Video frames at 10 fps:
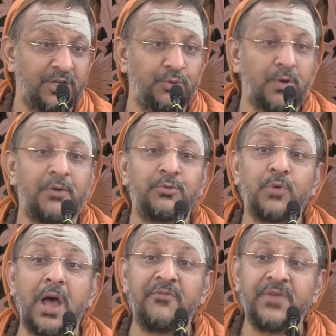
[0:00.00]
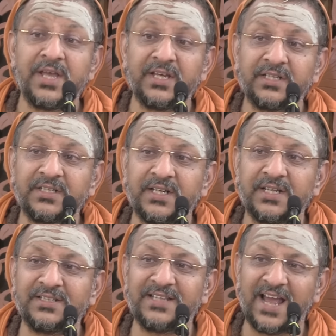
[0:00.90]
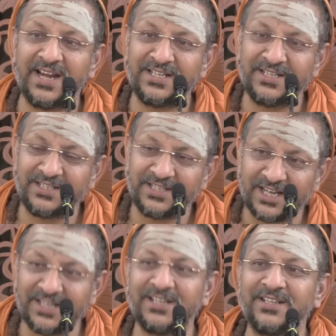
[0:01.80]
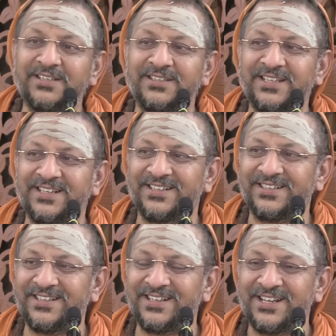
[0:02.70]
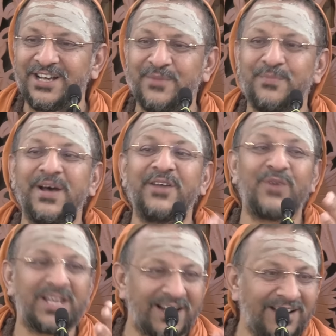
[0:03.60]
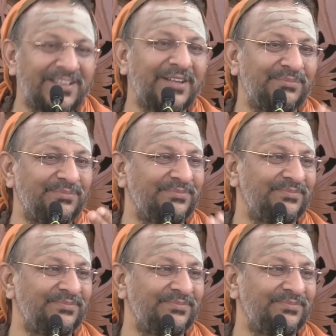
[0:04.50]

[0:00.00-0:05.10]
You have to awaken the entire thing by vairagya.